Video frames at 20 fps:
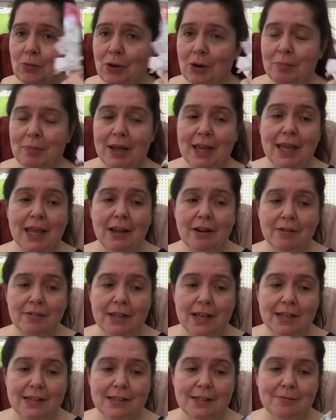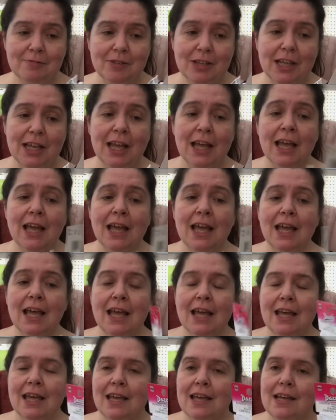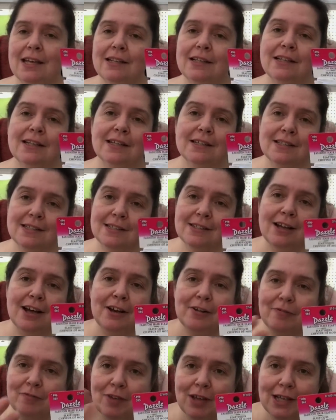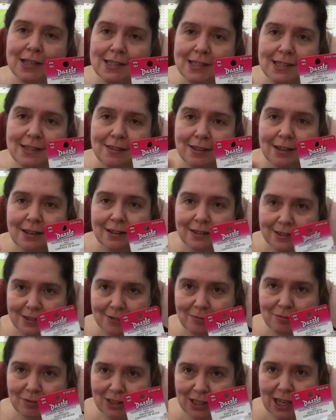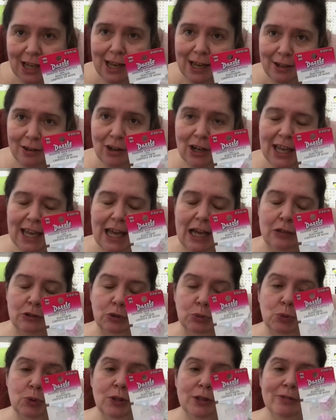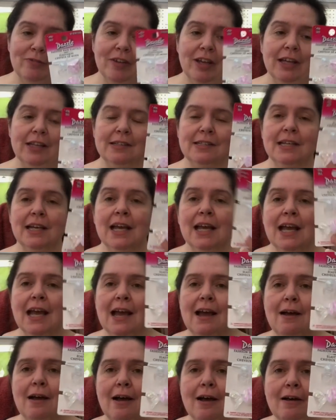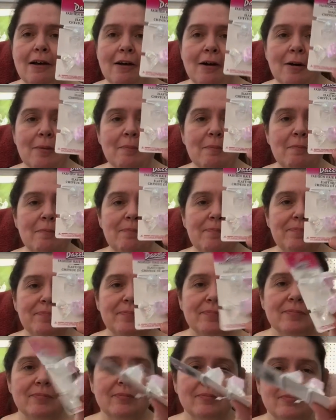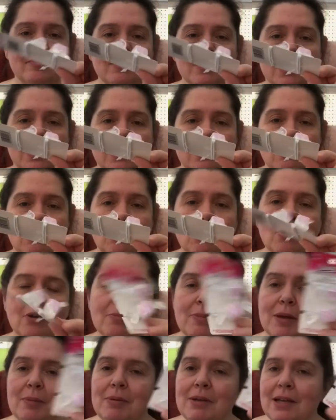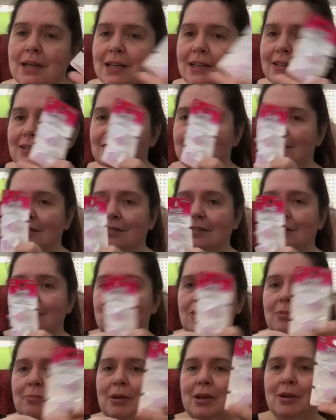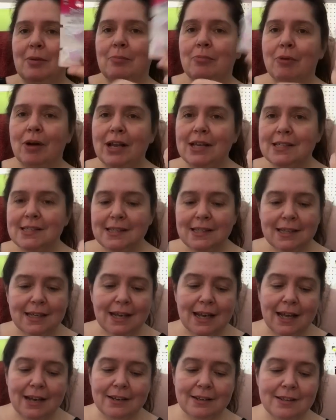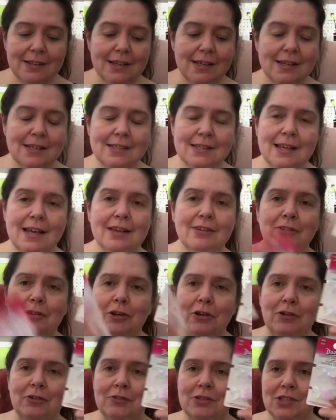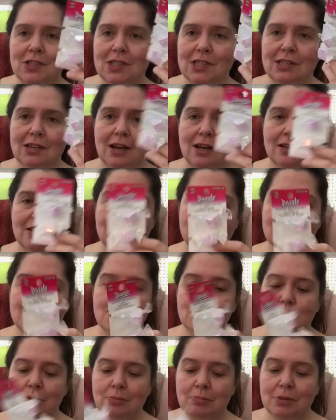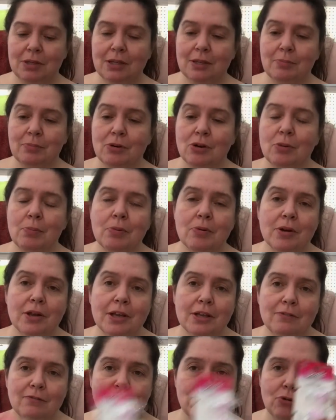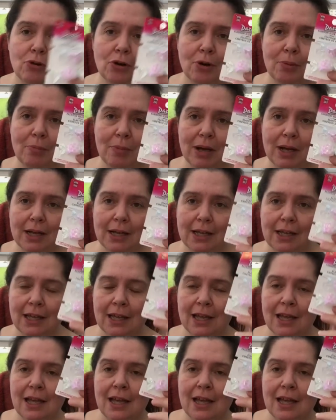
to wear my hair that evening. And it's not a fancy thing. It's a kind of casual event. Um, or maybe I could, you know, make a bracelet out of these. I don't know, just thought these would be appropriate for my